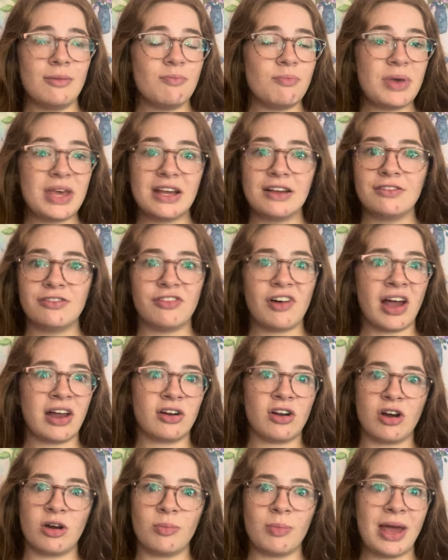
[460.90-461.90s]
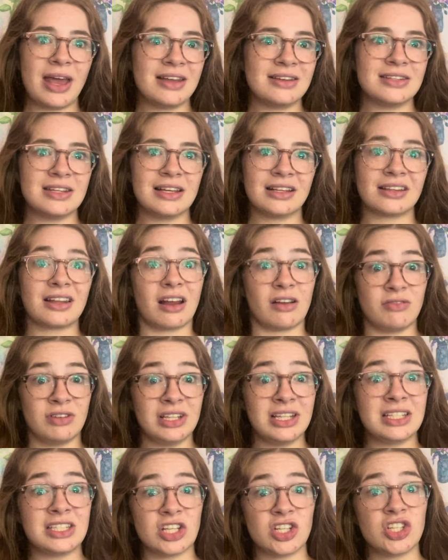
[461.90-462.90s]
big fine art paintings, I
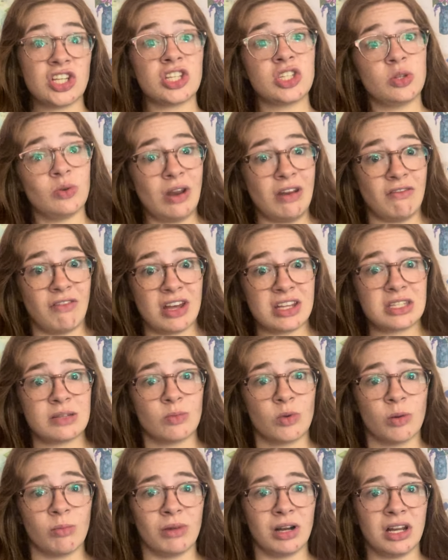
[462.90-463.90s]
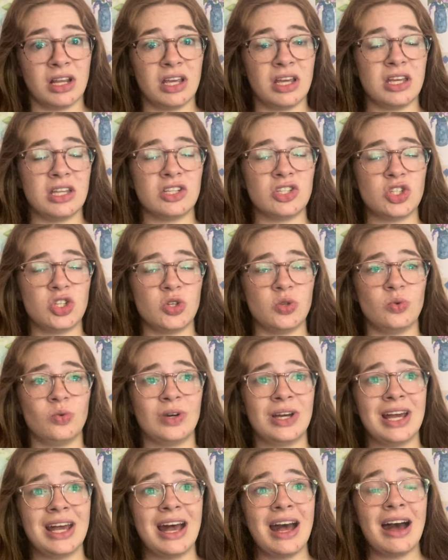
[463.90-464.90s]
really suggest you invest more money into
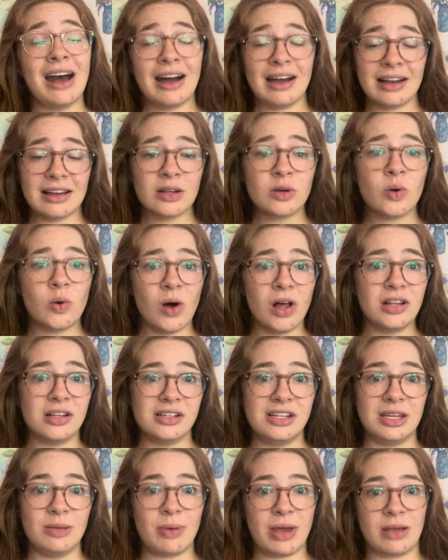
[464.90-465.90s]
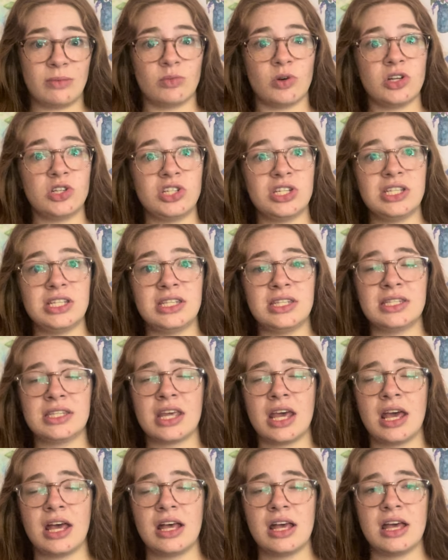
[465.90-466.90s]
high quality paintbrushes,
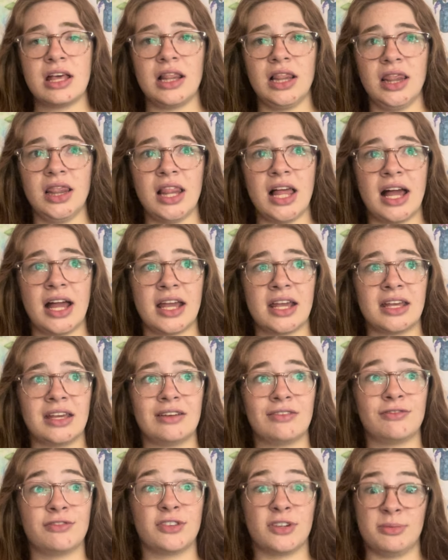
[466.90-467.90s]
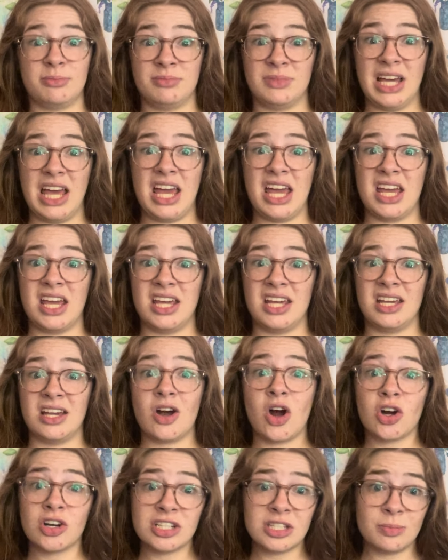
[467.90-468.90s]
like from a
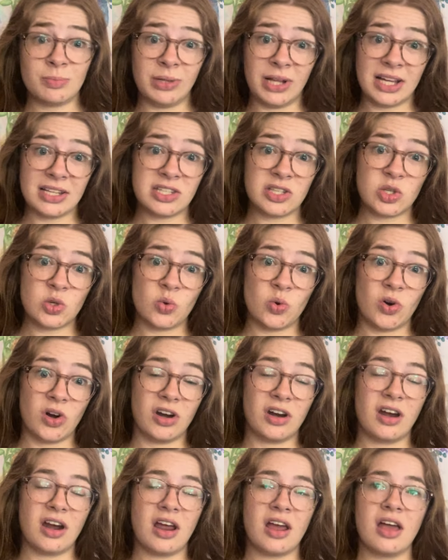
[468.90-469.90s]
art supply store.